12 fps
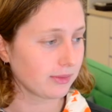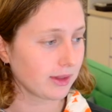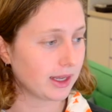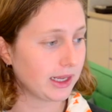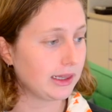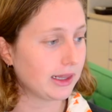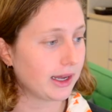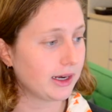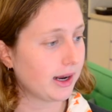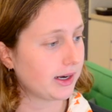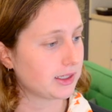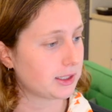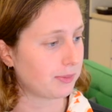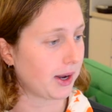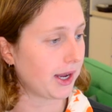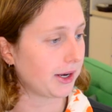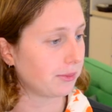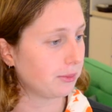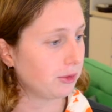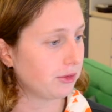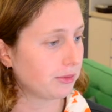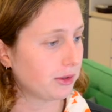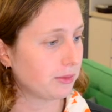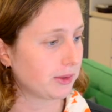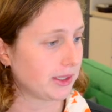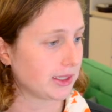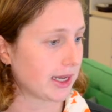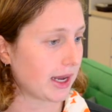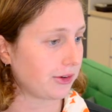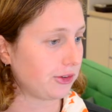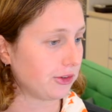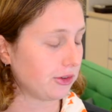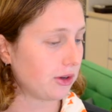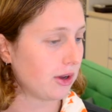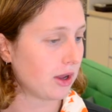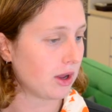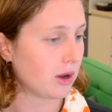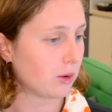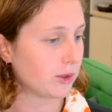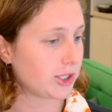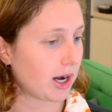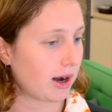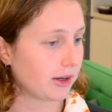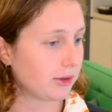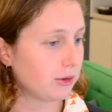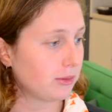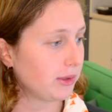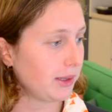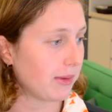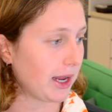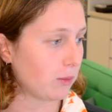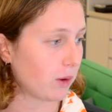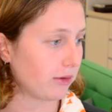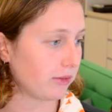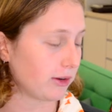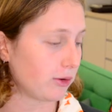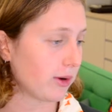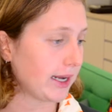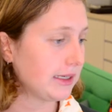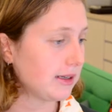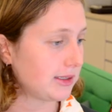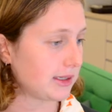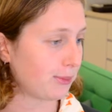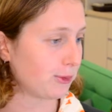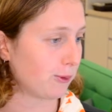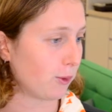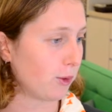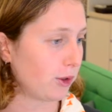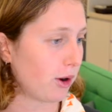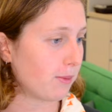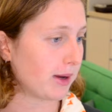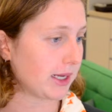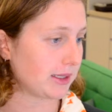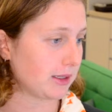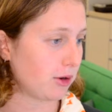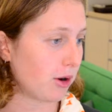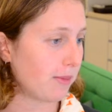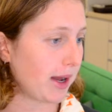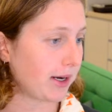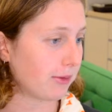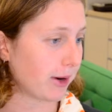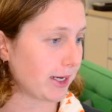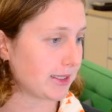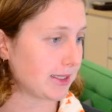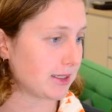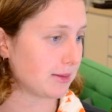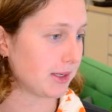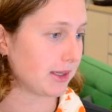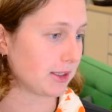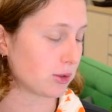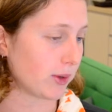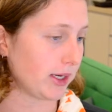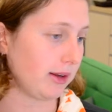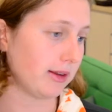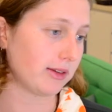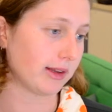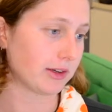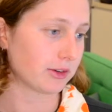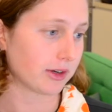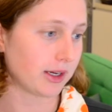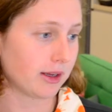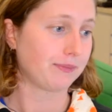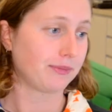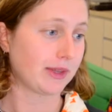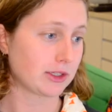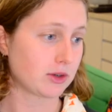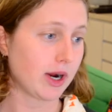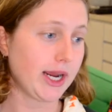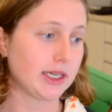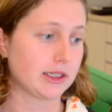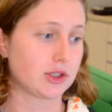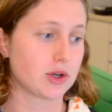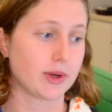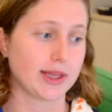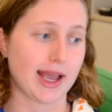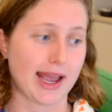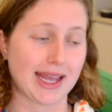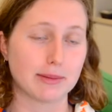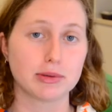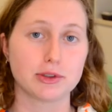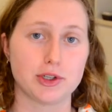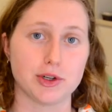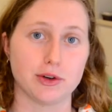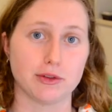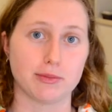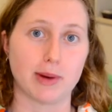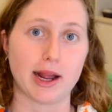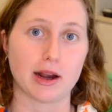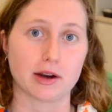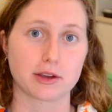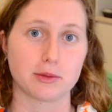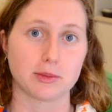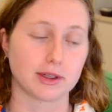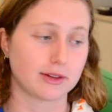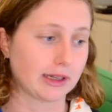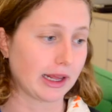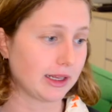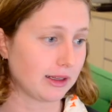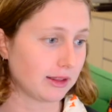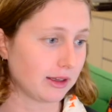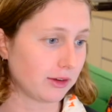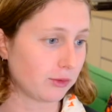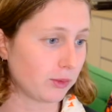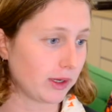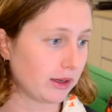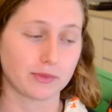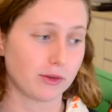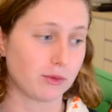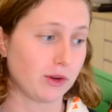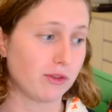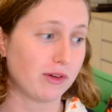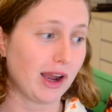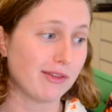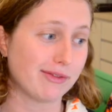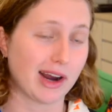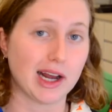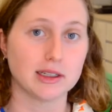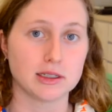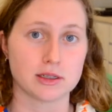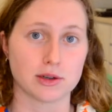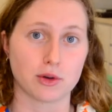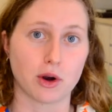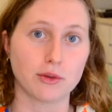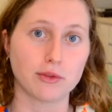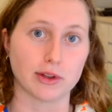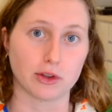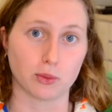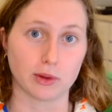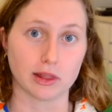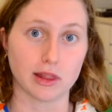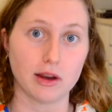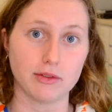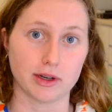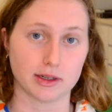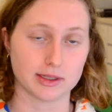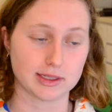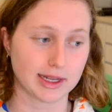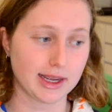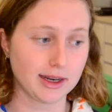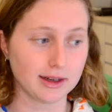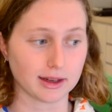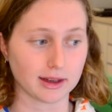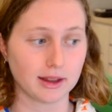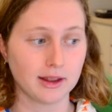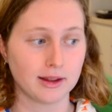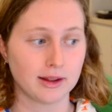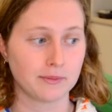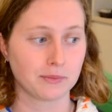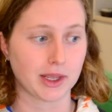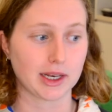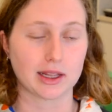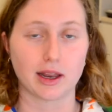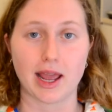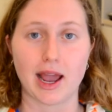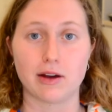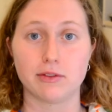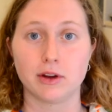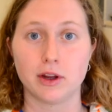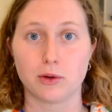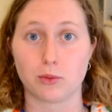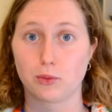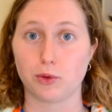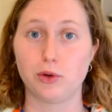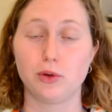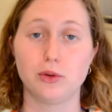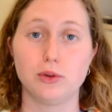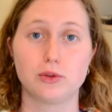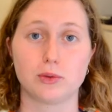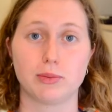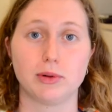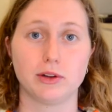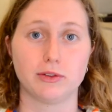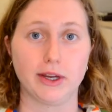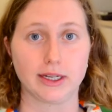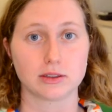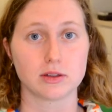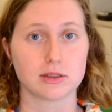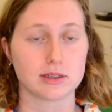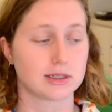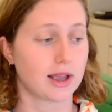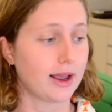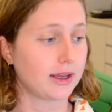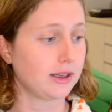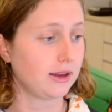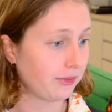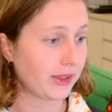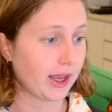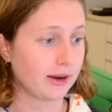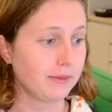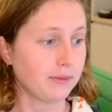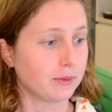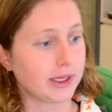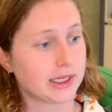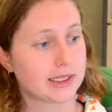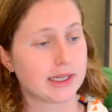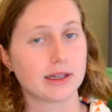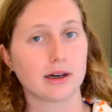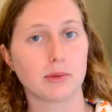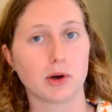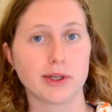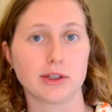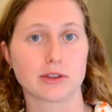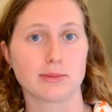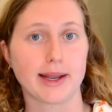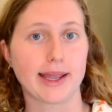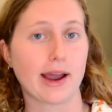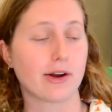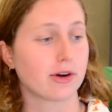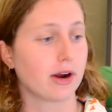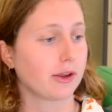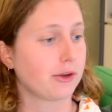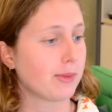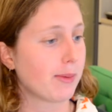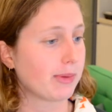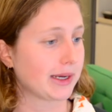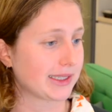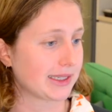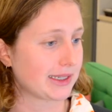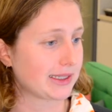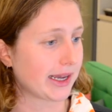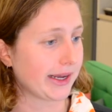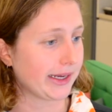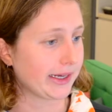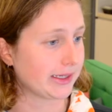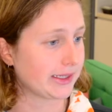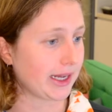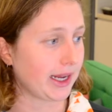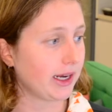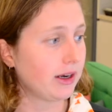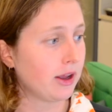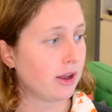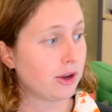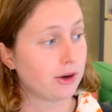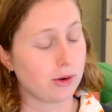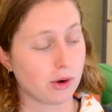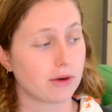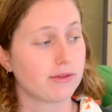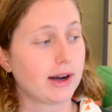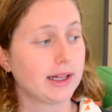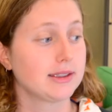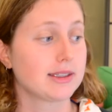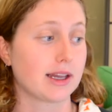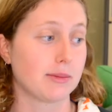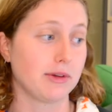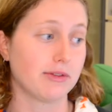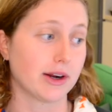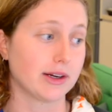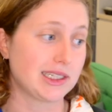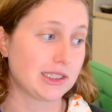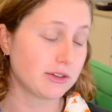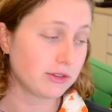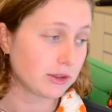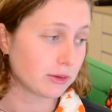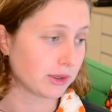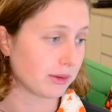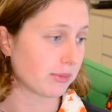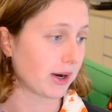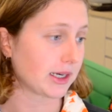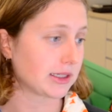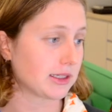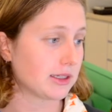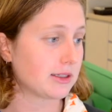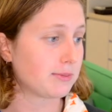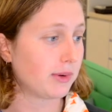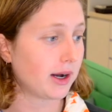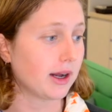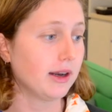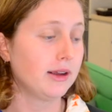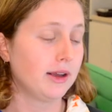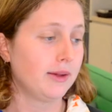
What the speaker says: he led and inspired a movement with this attitude, which arguably made one of the greatest steps forward combating racism in the 20th century. That's great. It's showing the amplitude of my argument, saying that if we fight violence and conflict with love and understanding, it can have huge ripple effects on society. Then we can see that I'm going on to my counter argument, because I say, indeed, non-violence can be very difficult in practice, but